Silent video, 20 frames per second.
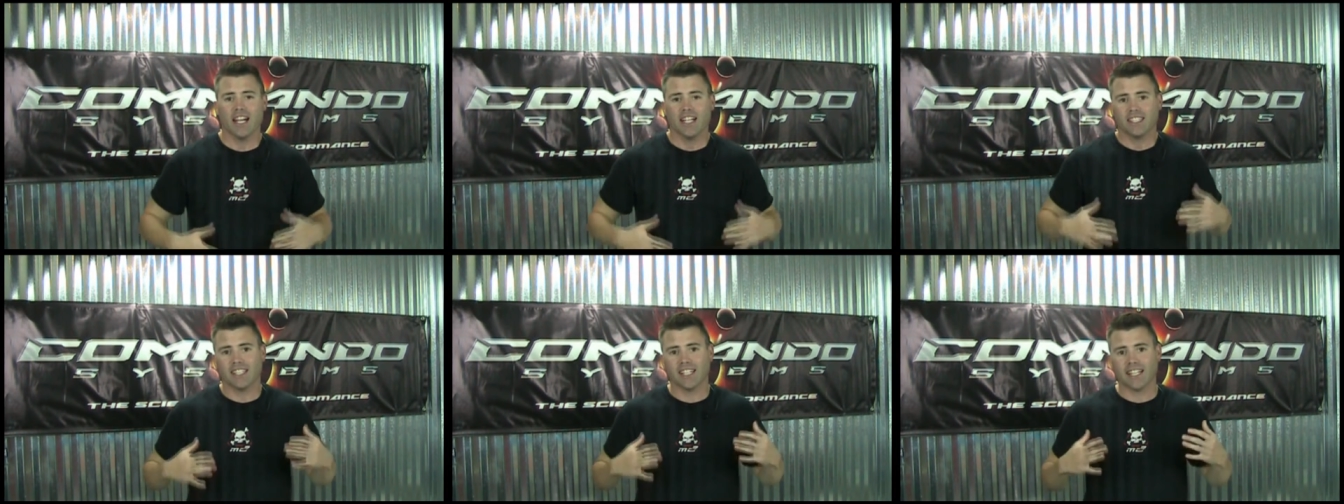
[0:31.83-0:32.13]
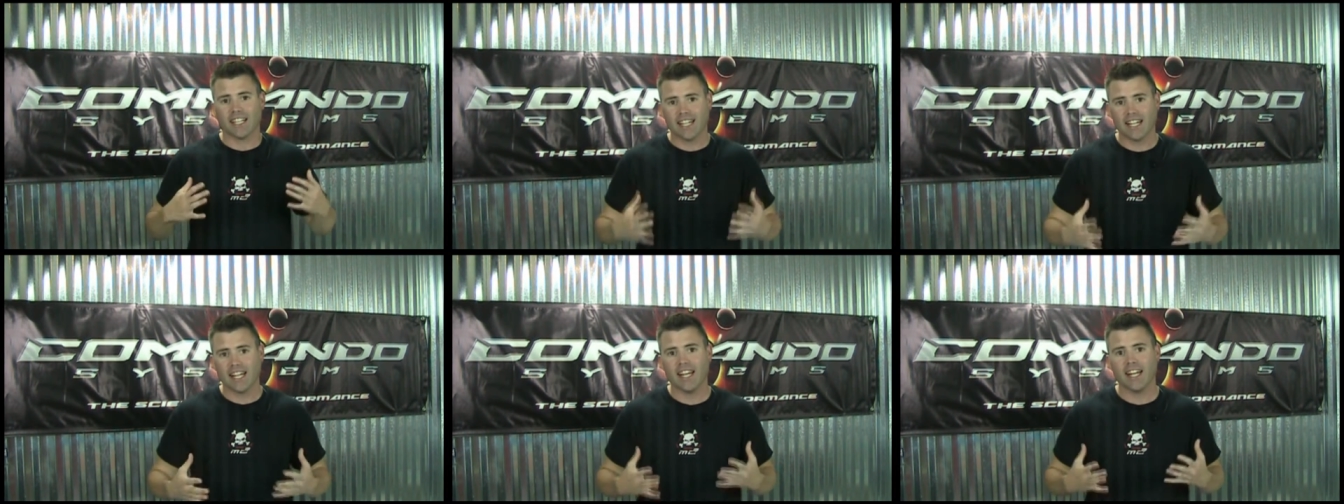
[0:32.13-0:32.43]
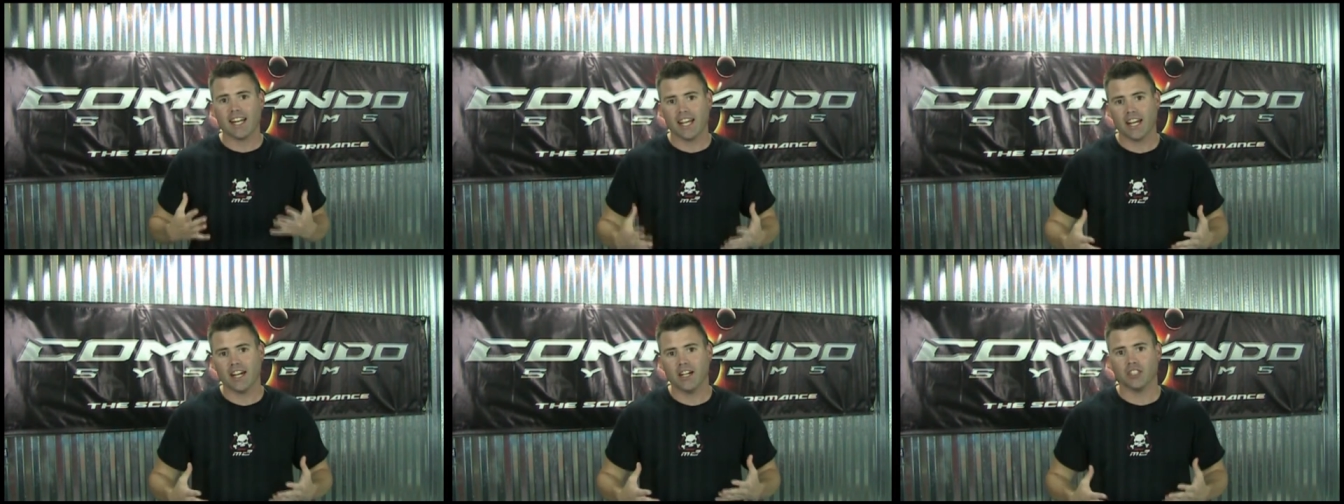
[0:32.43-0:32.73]
to
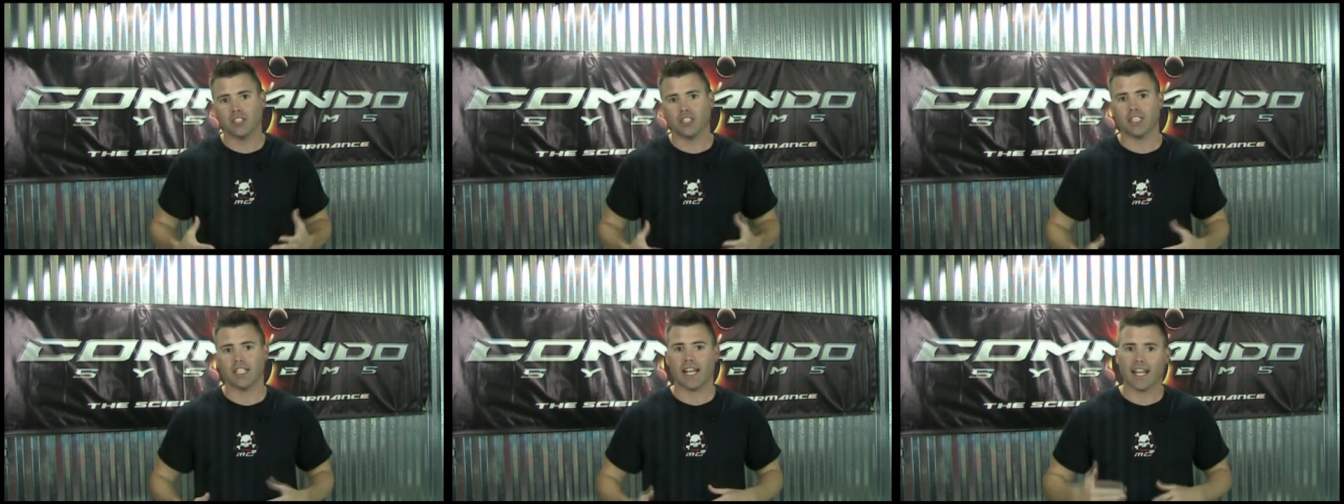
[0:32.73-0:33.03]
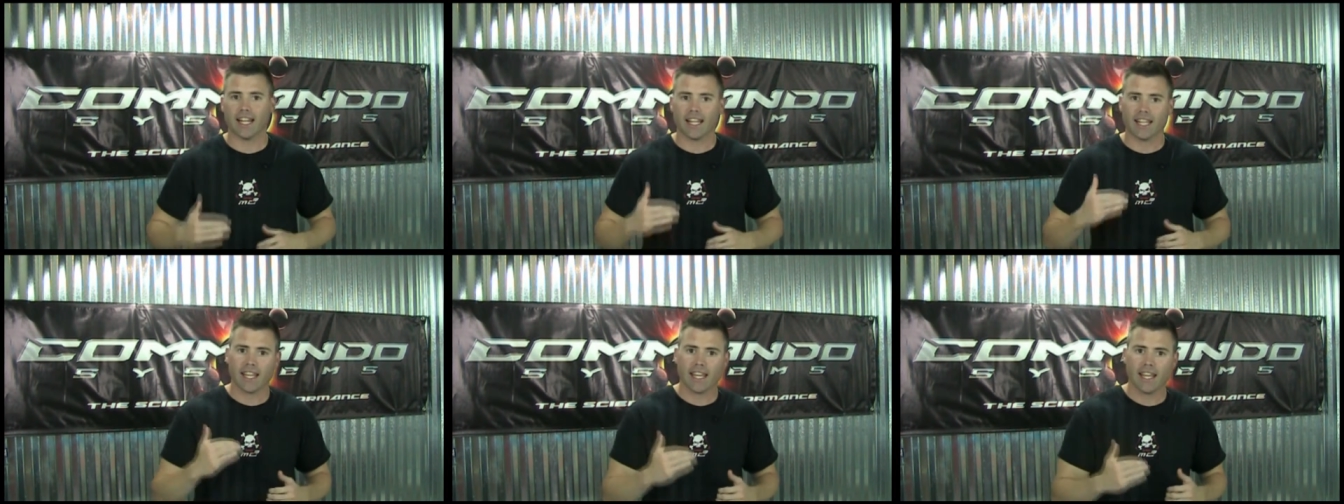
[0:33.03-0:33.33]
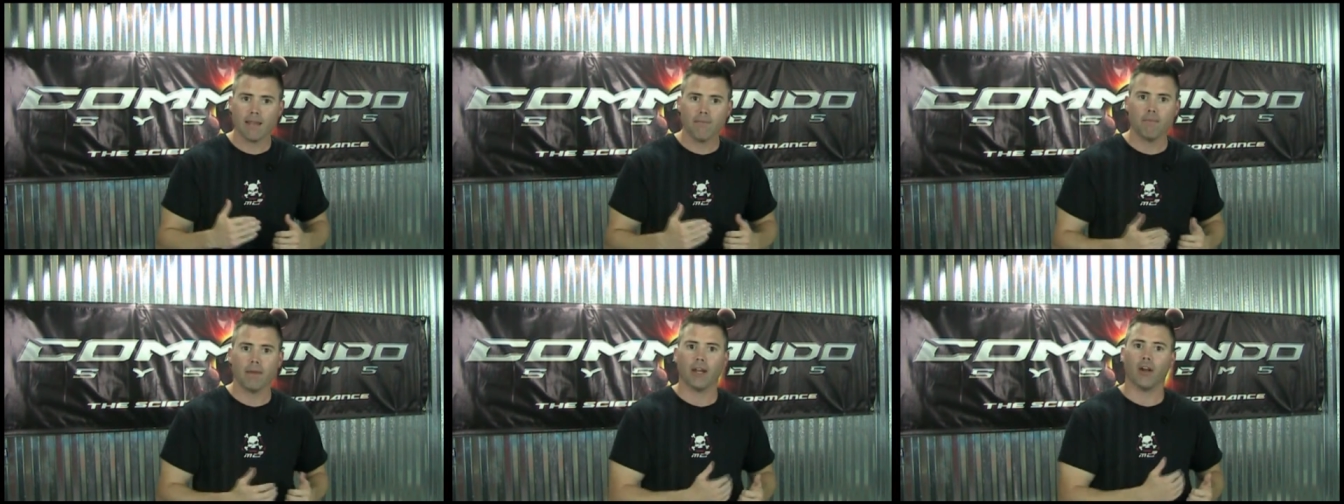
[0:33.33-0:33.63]
get energy and
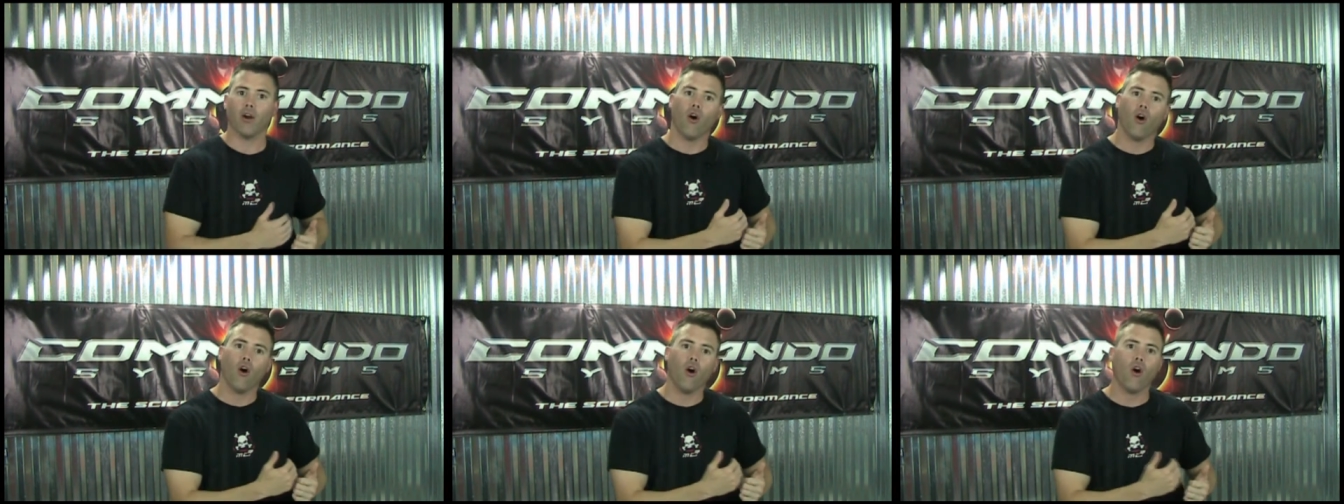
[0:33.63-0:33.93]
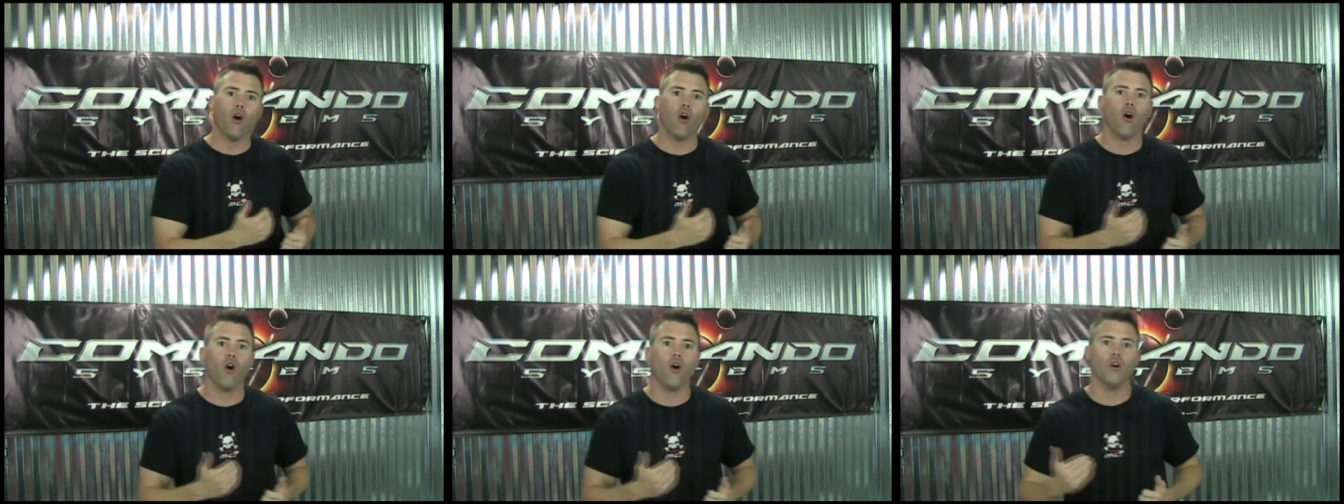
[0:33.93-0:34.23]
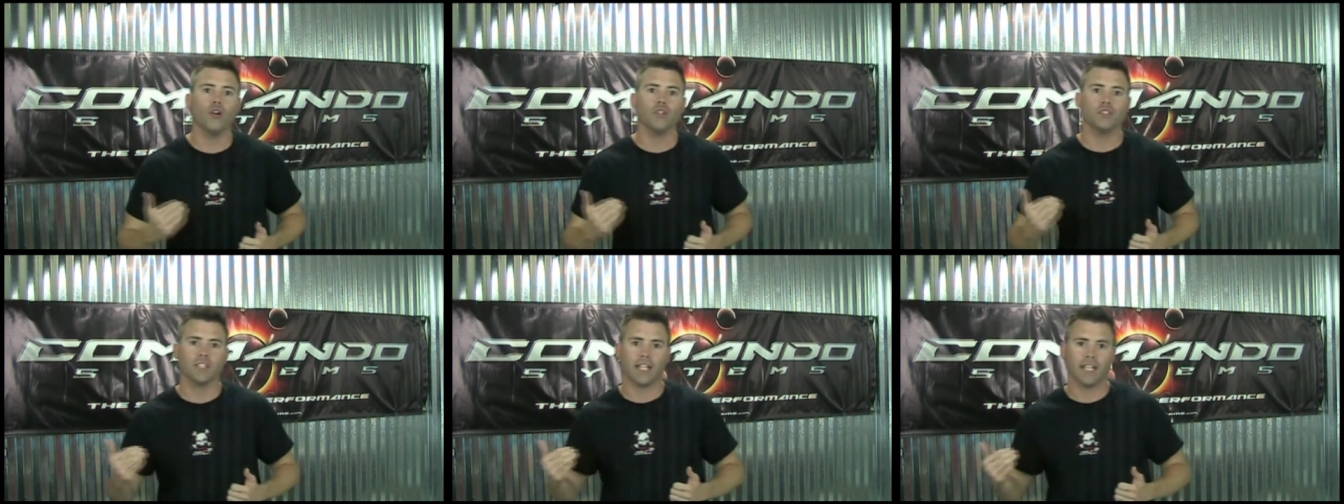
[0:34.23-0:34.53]
keep it
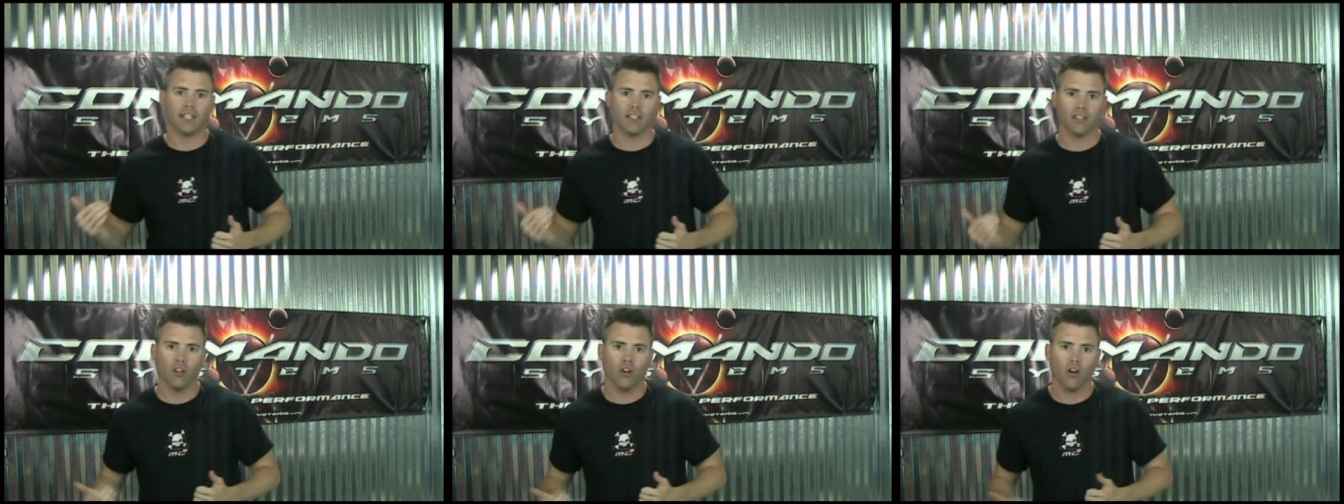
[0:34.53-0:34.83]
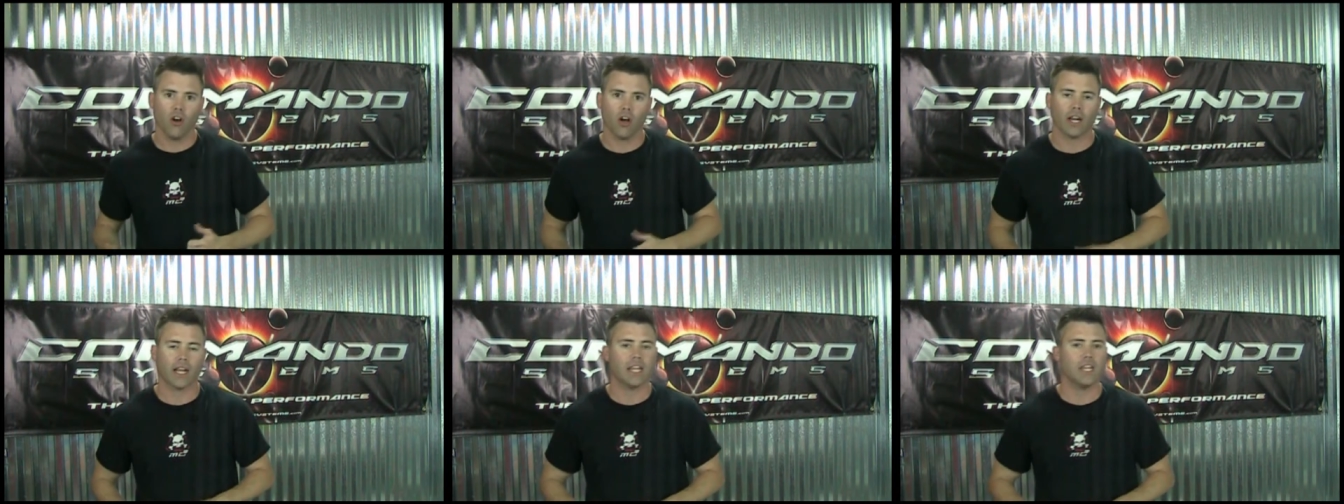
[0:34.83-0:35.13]
all day long,